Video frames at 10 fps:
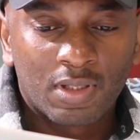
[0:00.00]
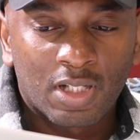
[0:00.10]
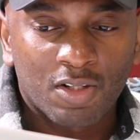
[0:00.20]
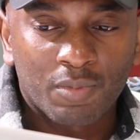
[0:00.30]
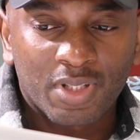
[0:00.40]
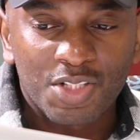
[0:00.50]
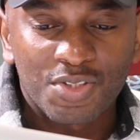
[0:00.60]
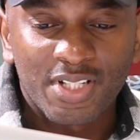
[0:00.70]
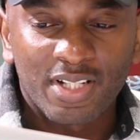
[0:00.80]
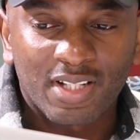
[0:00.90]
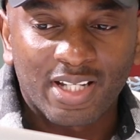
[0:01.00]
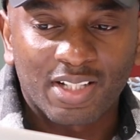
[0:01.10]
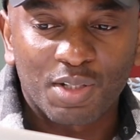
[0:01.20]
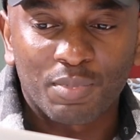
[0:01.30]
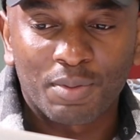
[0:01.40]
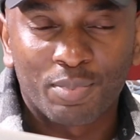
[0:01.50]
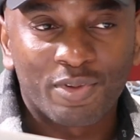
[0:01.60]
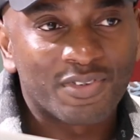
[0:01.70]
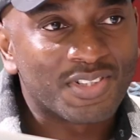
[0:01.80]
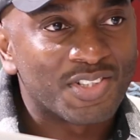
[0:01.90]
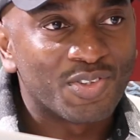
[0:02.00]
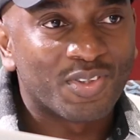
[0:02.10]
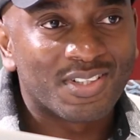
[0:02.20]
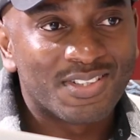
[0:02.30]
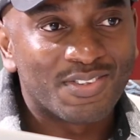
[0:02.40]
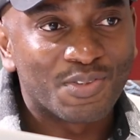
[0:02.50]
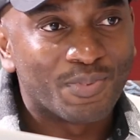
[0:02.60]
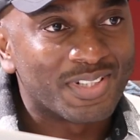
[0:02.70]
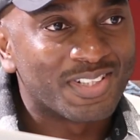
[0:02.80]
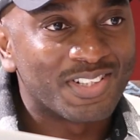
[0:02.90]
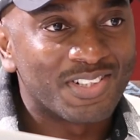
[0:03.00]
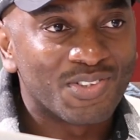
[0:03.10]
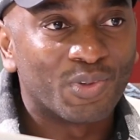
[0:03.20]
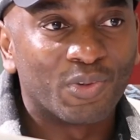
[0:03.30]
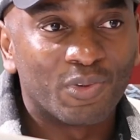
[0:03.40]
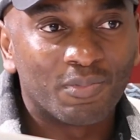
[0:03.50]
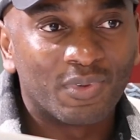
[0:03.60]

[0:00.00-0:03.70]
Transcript: don't know whether I should say like a prophet is not respected in his own home.